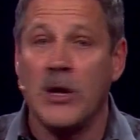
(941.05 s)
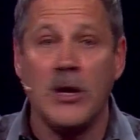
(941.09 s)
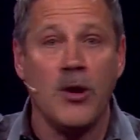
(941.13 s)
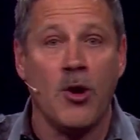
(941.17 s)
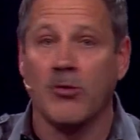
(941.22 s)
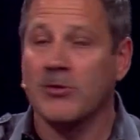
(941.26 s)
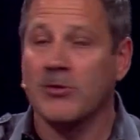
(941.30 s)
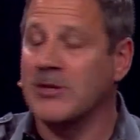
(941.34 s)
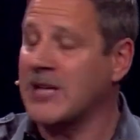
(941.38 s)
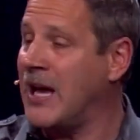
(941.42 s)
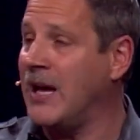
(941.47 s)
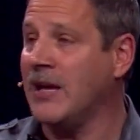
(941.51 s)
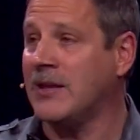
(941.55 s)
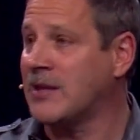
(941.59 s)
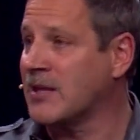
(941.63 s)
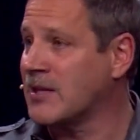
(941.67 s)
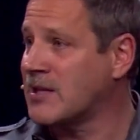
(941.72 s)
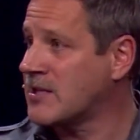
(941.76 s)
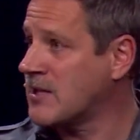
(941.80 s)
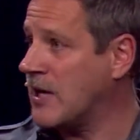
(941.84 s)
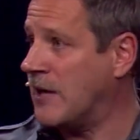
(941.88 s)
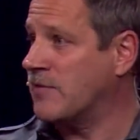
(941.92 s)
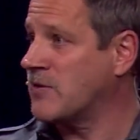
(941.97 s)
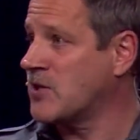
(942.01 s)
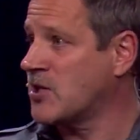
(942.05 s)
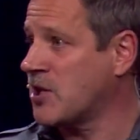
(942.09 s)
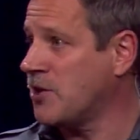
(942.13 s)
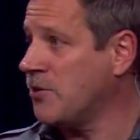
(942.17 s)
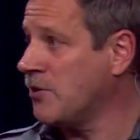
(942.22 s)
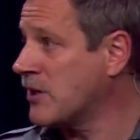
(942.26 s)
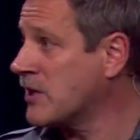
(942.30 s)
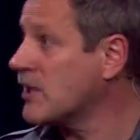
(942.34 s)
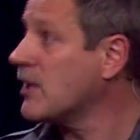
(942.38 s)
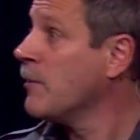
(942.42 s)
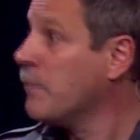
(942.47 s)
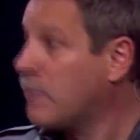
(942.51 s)
We don't take this stuff
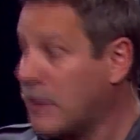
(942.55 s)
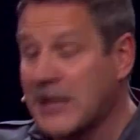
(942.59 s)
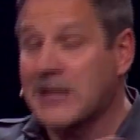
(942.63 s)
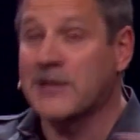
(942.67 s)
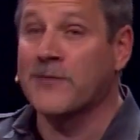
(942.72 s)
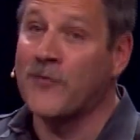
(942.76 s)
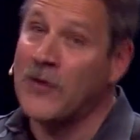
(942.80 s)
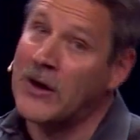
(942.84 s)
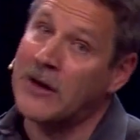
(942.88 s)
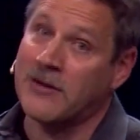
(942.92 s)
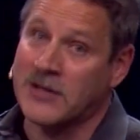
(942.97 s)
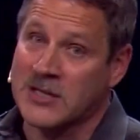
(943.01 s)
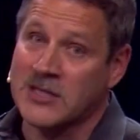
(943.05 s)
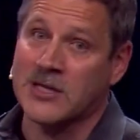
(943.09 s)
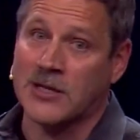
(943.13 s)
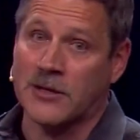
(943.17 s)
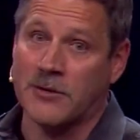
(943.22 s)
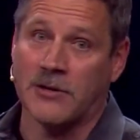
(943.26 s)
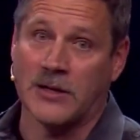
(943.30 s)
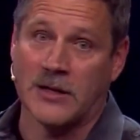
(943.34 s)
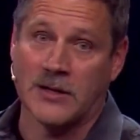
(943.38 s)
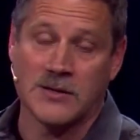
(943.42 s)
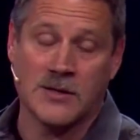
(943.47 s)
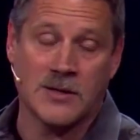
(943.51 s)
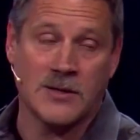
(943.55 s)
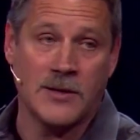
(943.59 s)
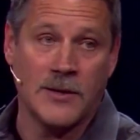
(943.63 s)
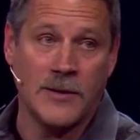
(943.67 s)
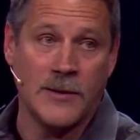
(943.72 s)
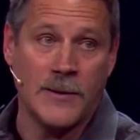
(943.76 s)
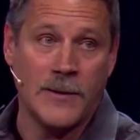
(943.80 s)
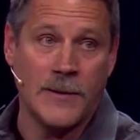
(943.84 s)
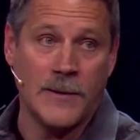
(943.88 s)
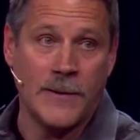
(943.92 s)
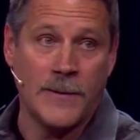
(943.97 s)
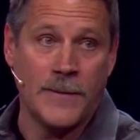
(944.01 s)
seriously, but it's very serious.